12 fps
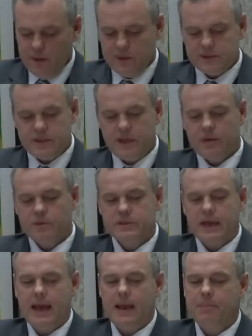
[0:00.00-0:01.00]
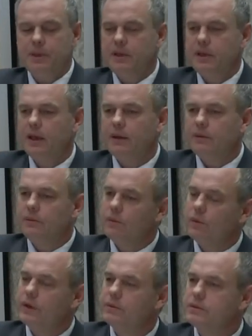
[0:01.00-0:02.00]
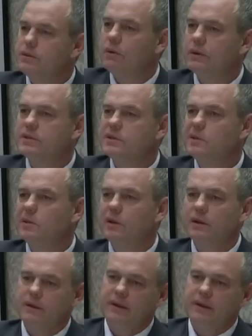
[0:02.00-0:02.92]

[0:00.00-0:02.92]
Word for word: This kid was a happy kid when he going to school.